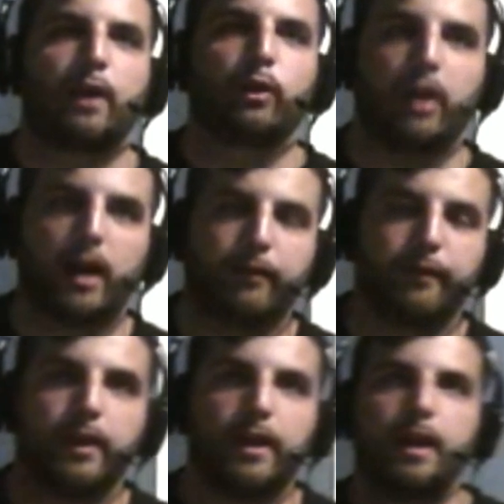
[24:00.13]
off.
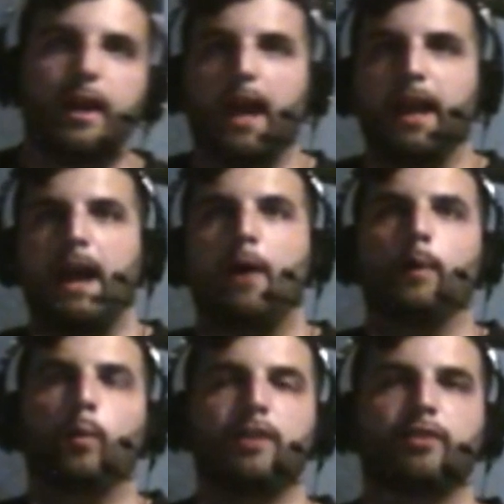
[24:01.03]
And now on
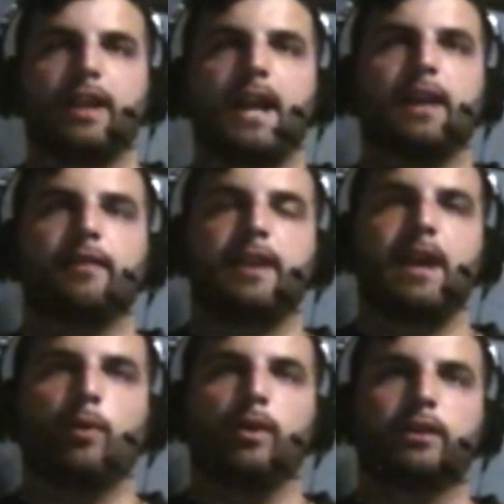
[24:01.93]
Wednesday night on the
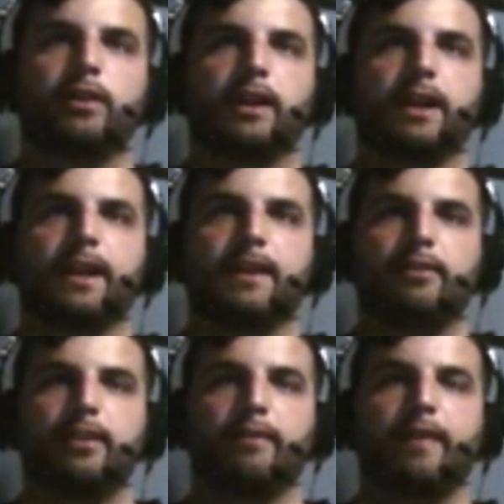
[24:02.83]
network, you're going to get to see
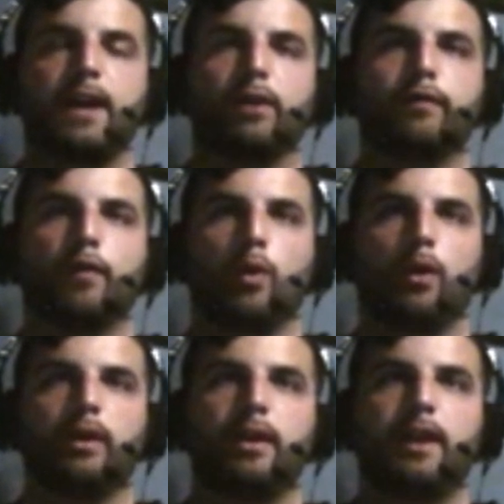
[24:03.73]
the Final
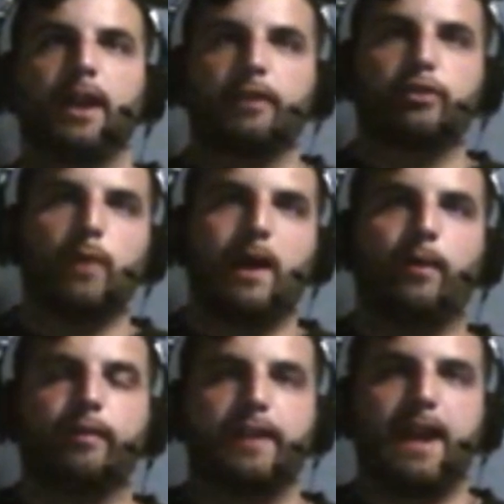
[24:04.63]
Four in a 2-hour
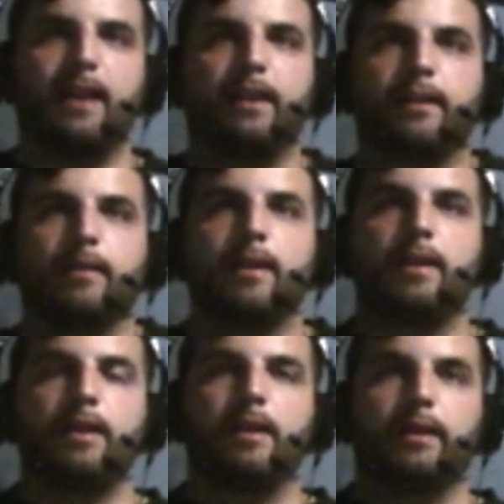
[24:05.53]
finale,
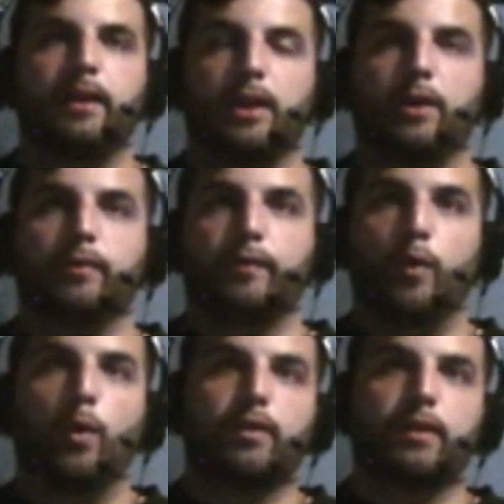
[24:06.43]

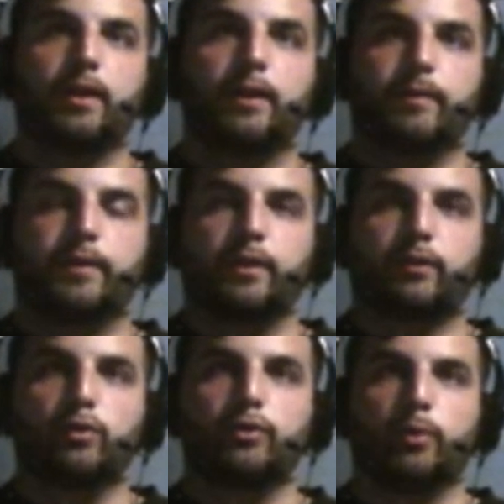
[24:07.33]
for the
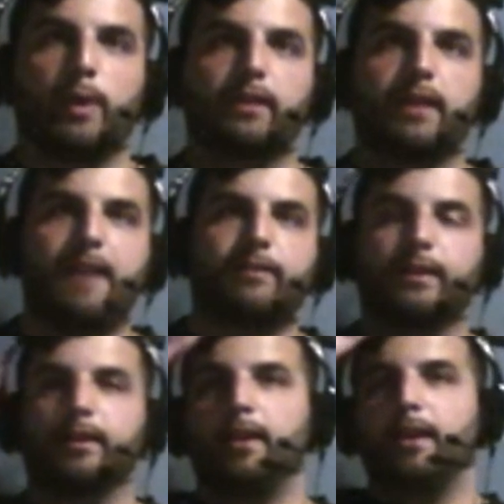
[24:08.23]
Cruiserweight Classic.
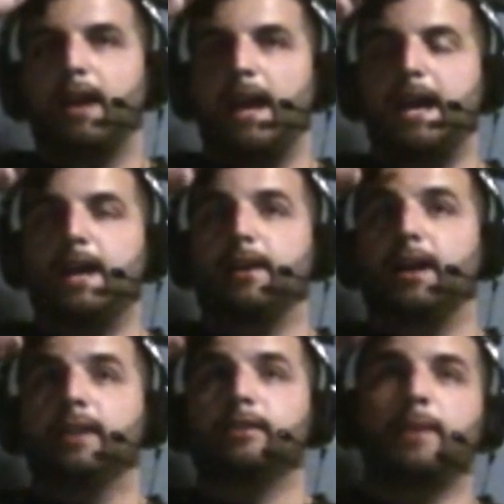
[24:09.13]
And
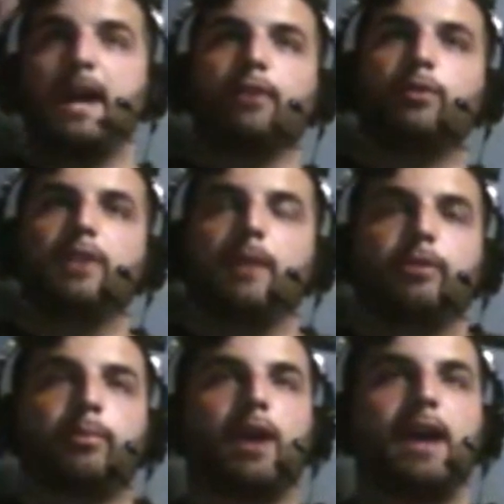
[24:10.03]
to be honest with you, I'm
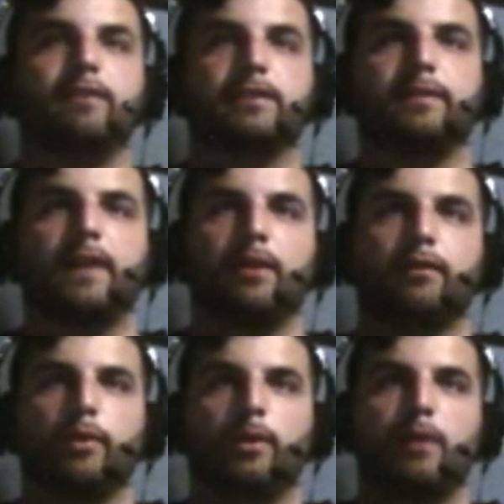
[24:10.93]
surprised at the Final
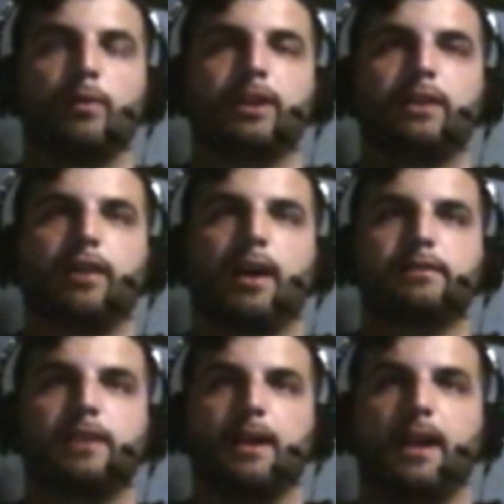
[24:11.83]
Four. I really thought
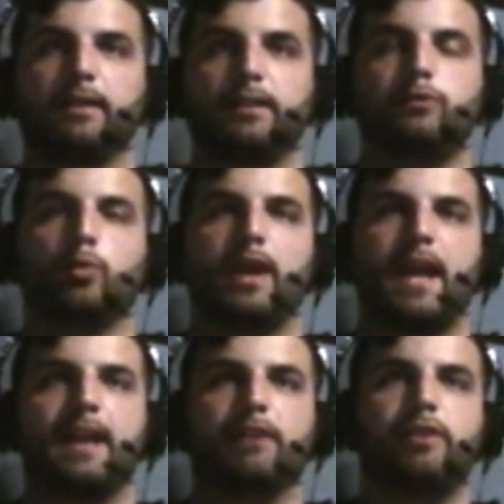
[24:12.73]
that at least one
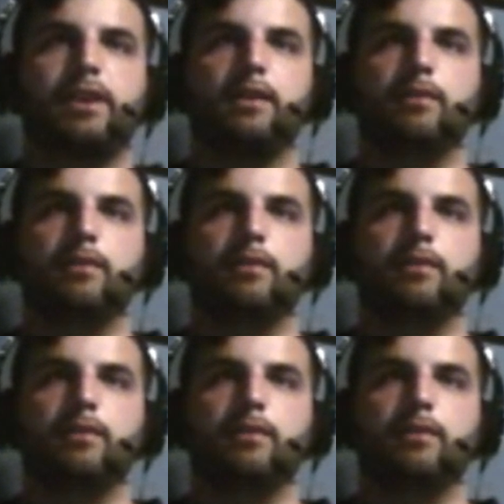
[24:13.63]
NXT